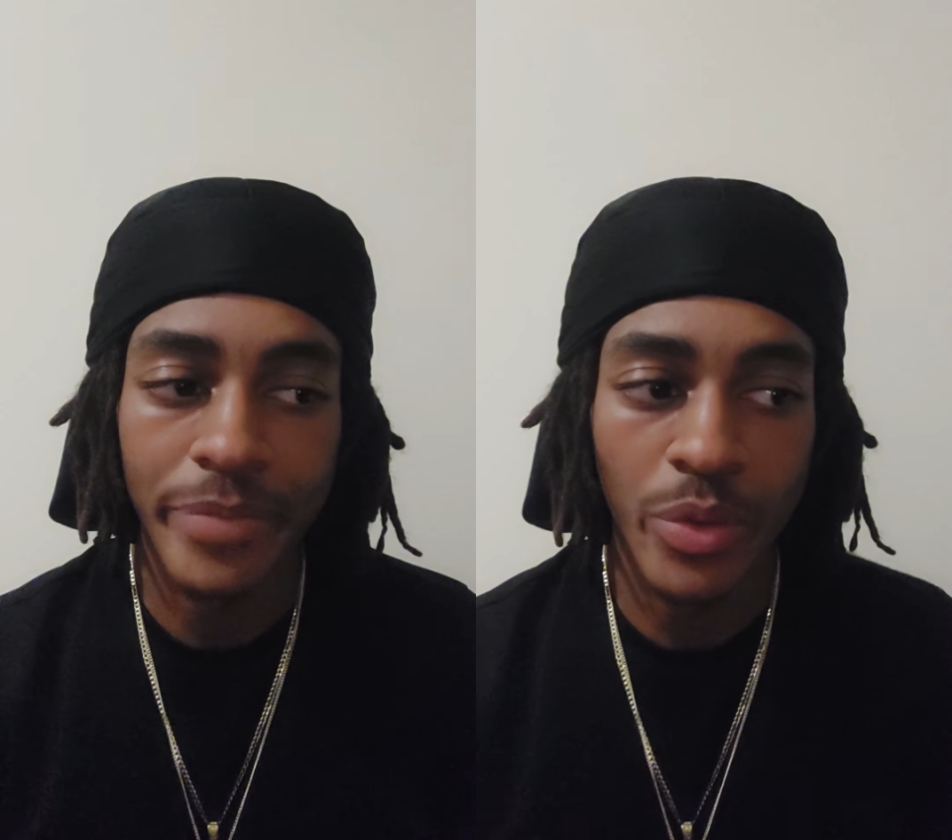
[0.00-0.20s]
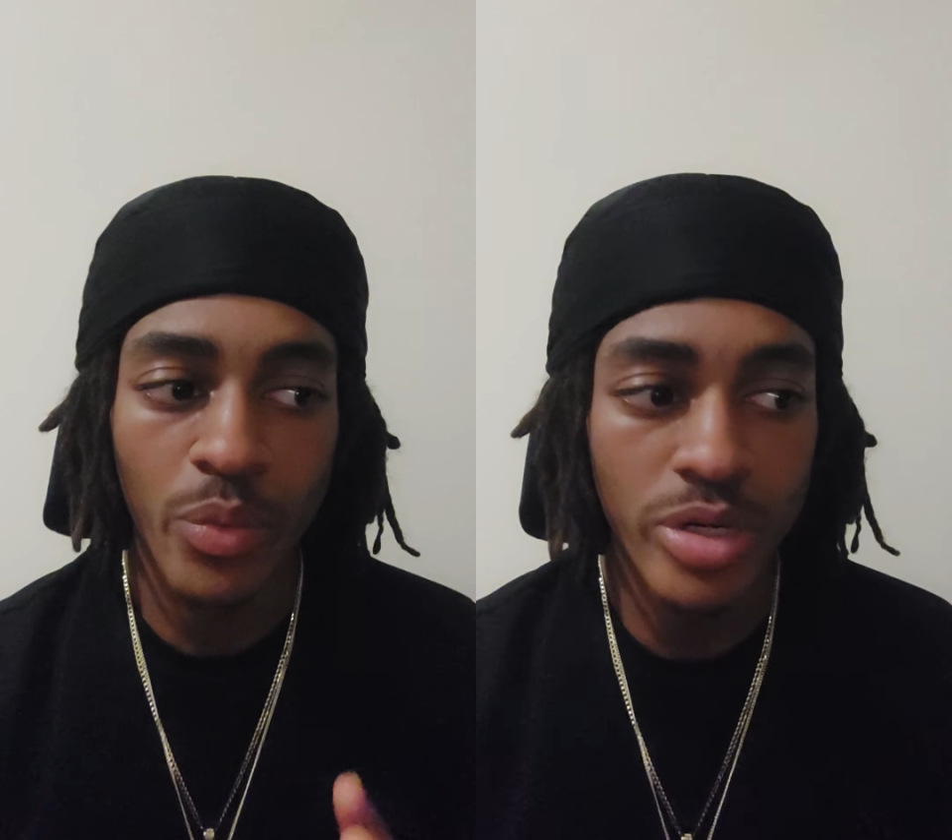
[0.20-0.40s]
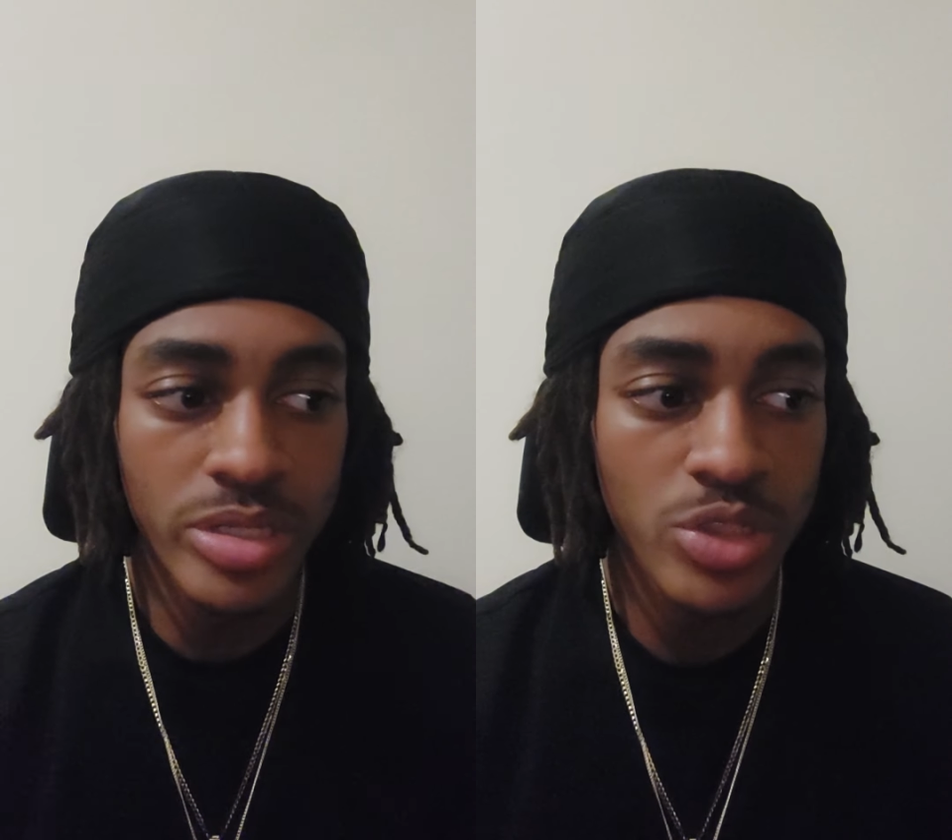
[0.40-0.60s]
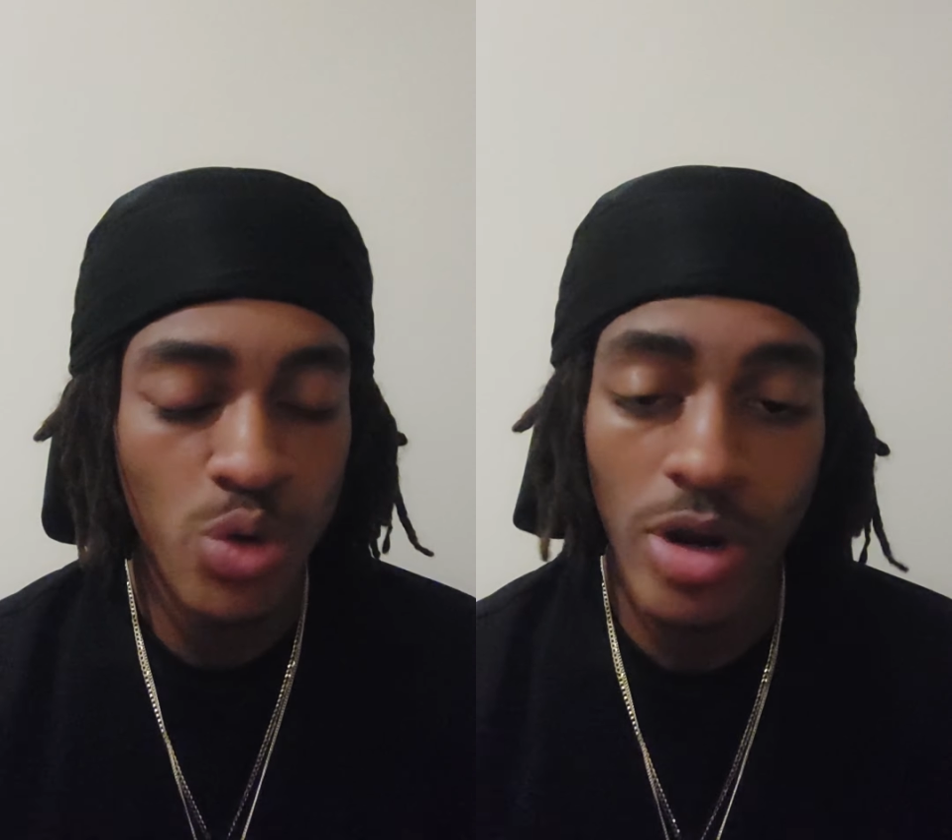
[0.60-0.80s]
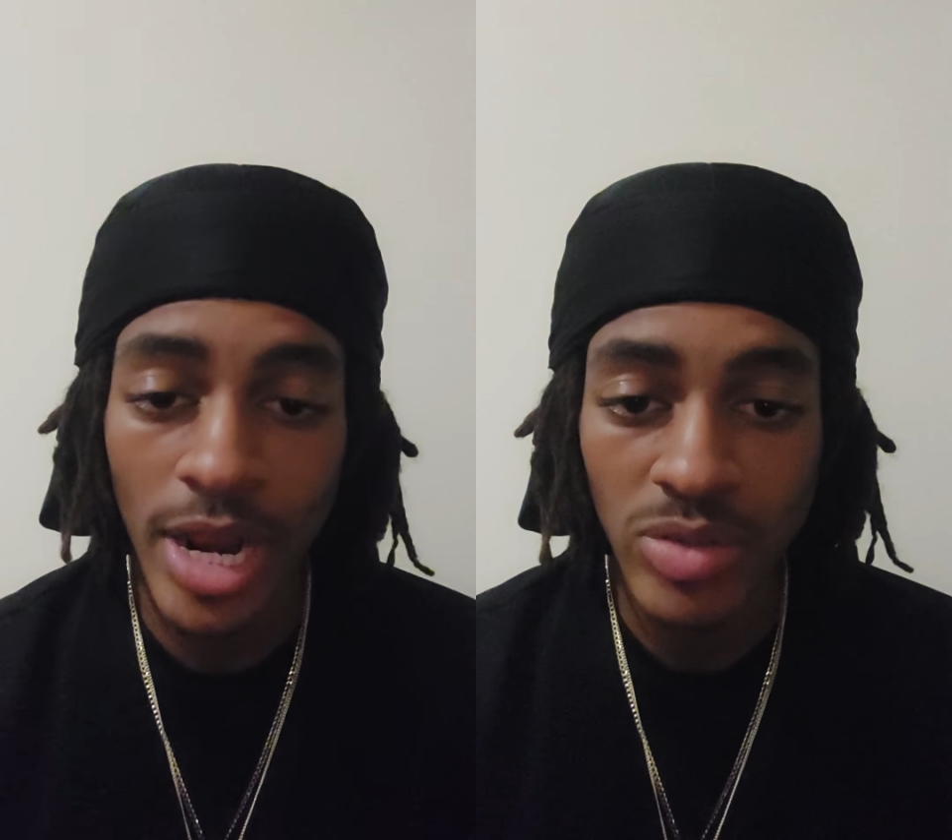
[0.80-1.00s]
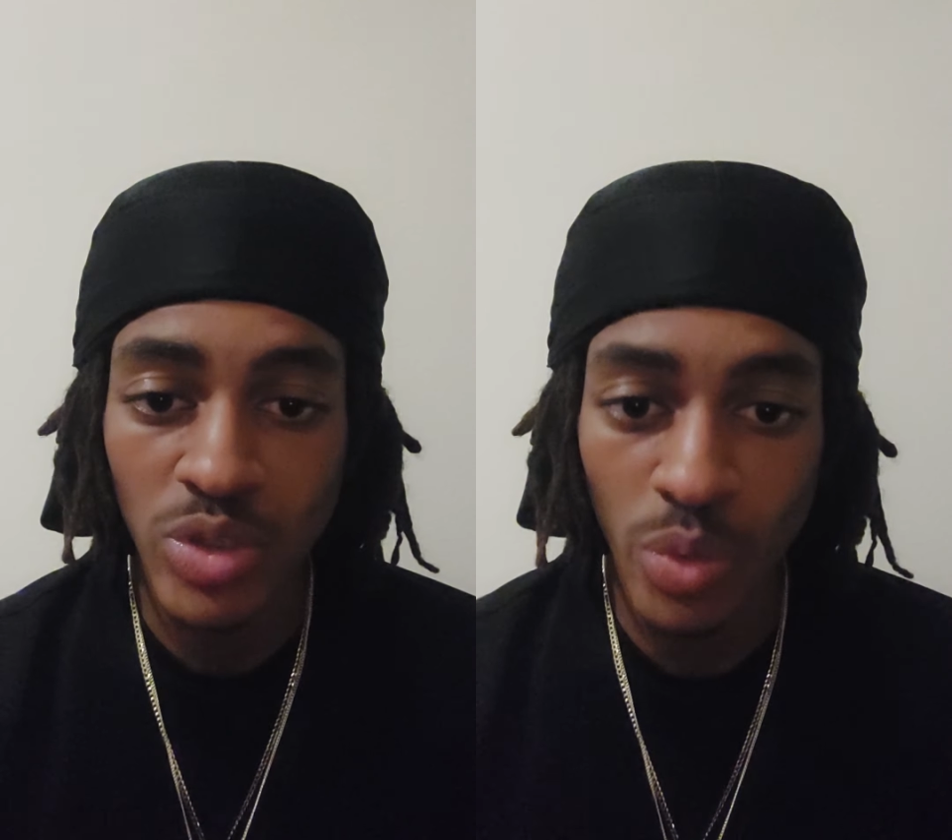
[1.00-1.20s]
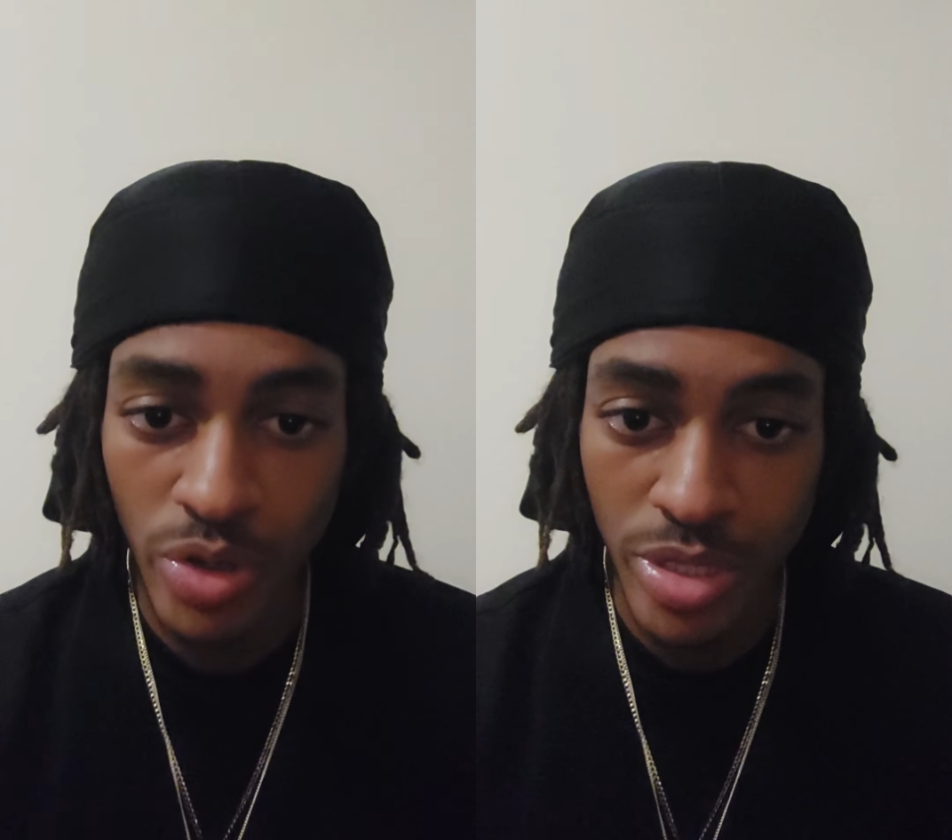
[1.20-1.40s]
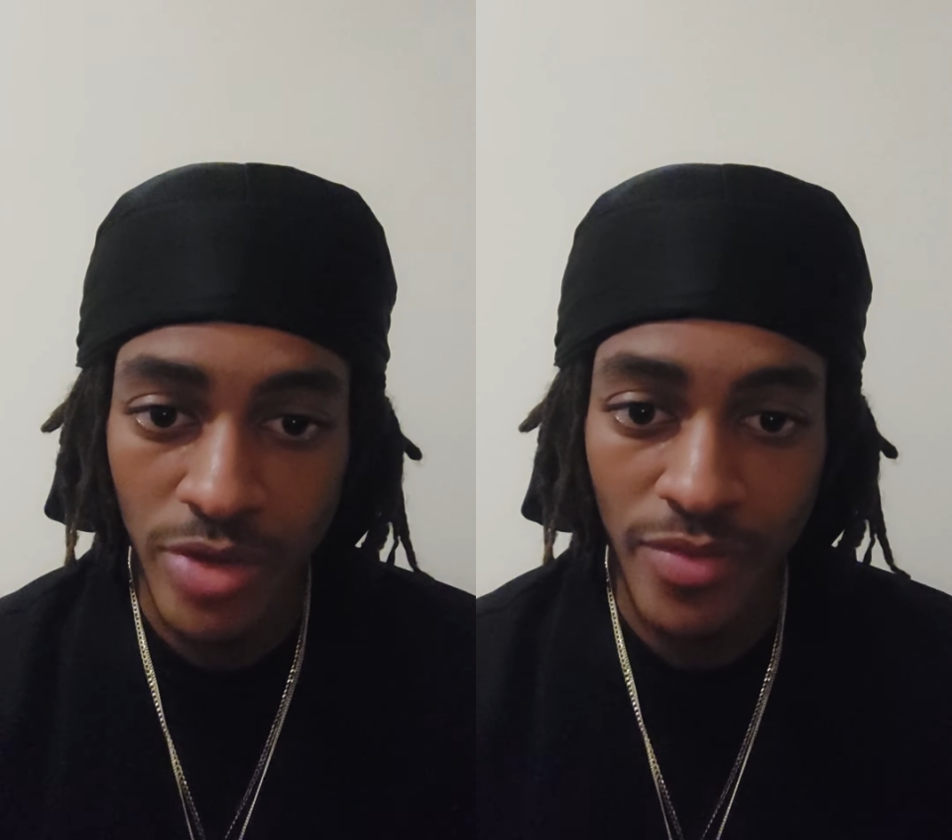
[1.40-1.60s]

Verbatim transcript: the ones who are actually worthy